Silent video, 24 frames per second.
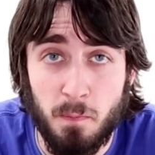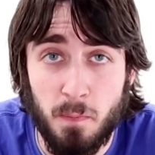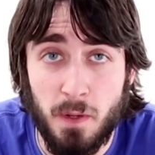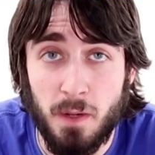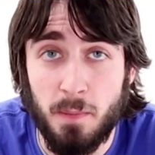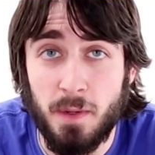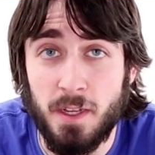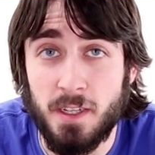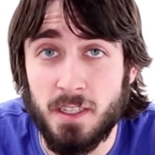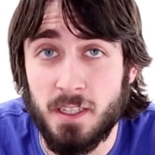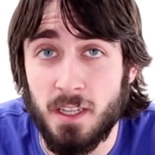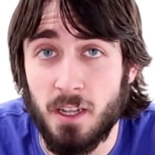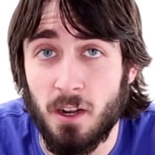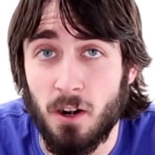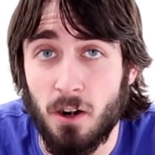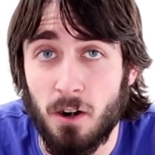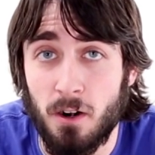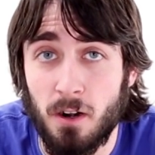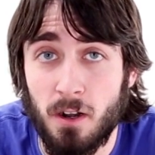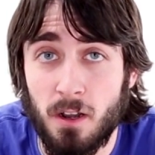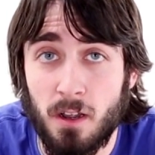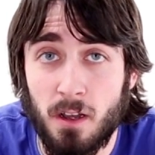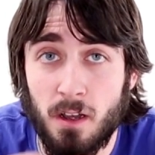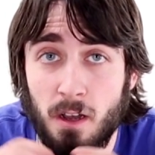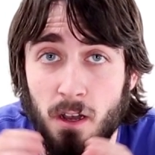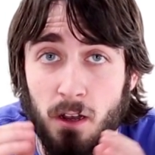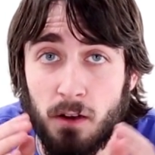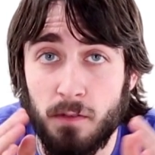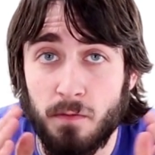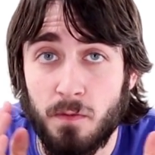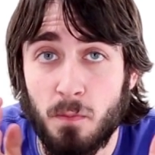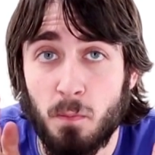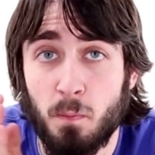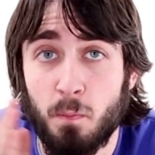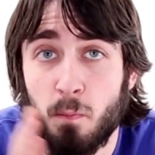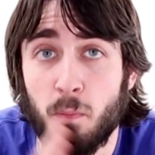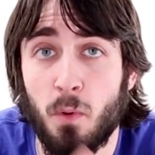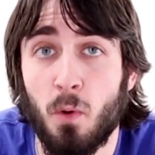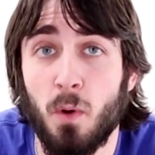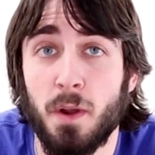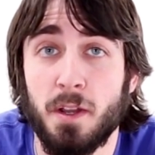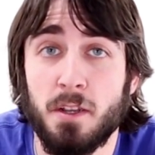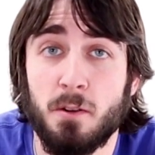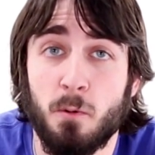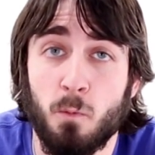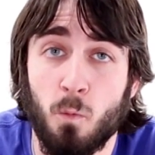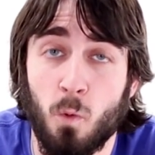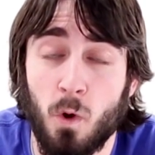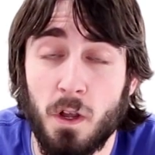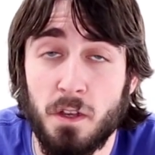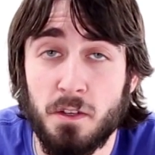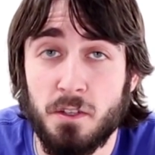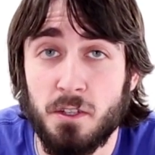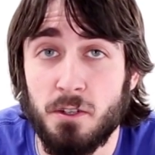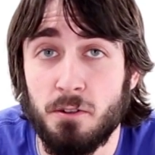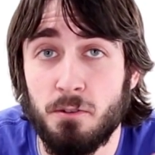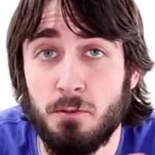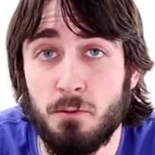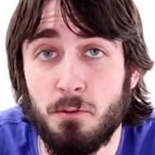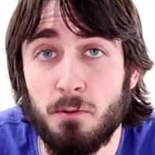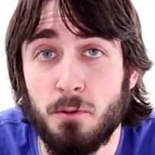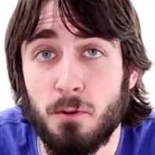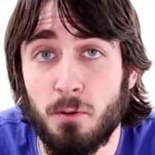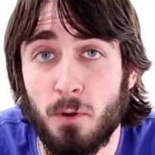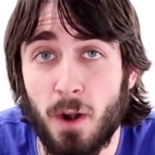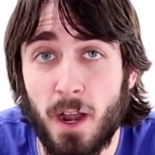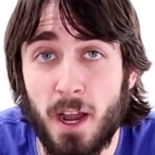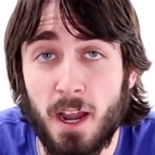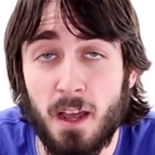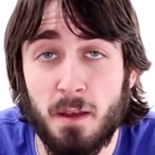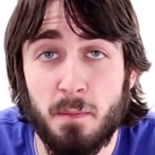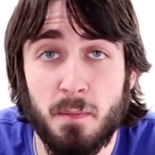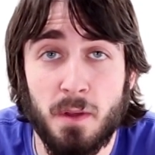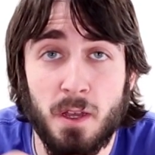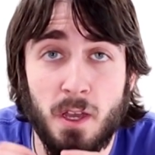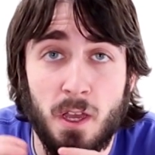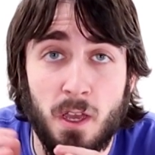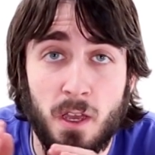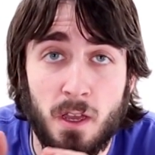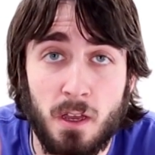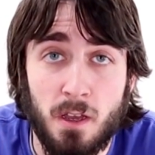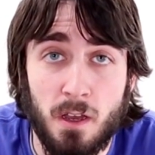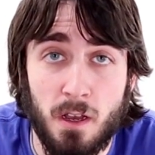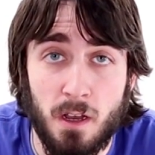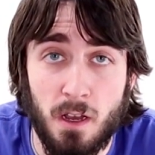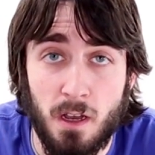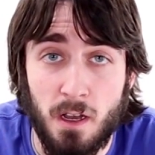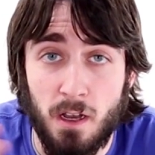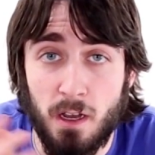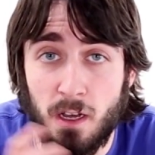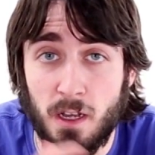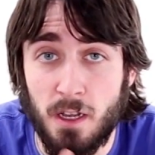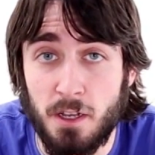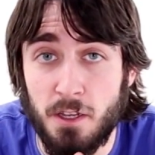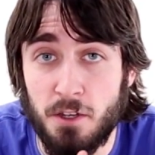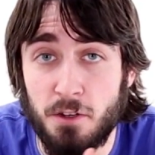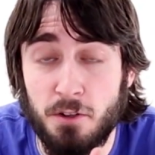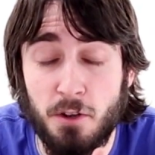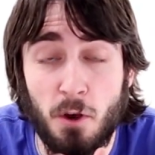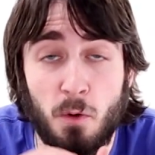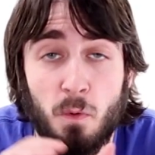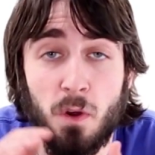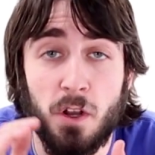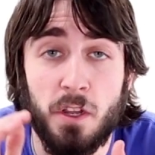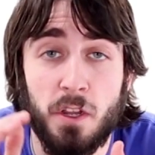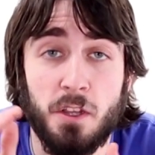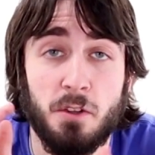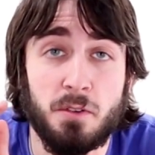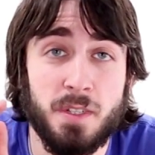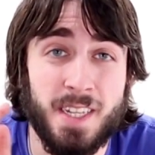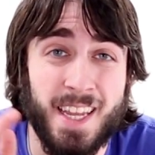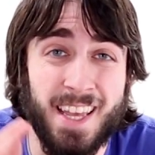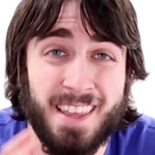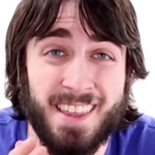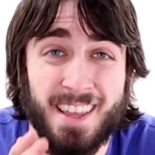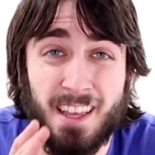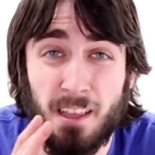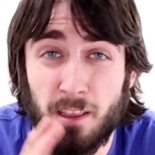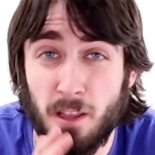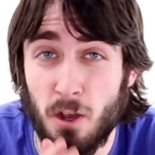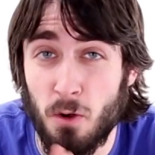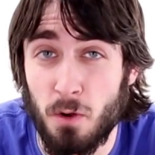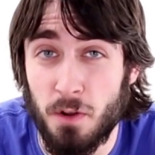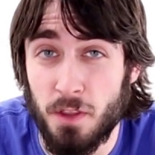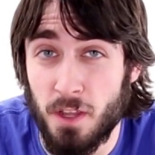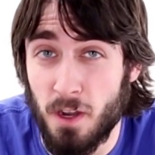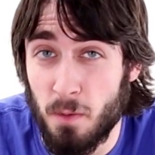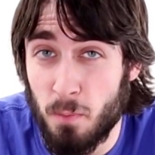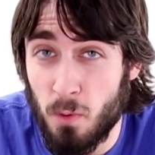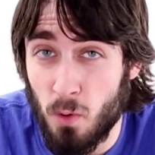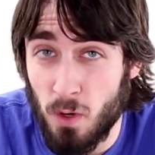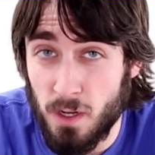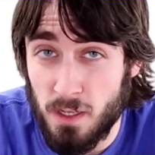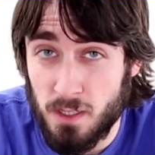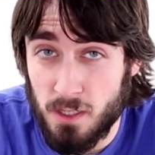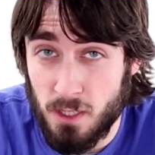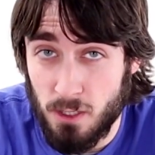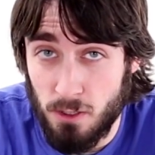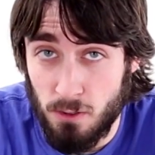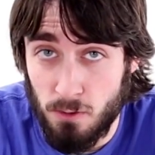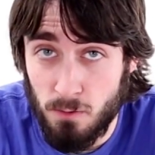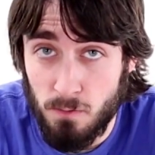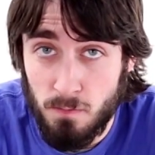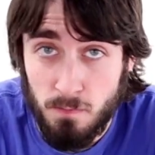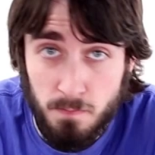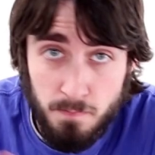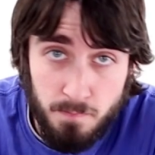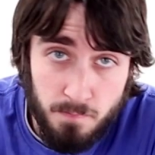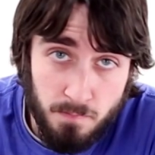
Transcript: BBs that are of 0.12 gram. You don't want to use anything lower than a 0.2.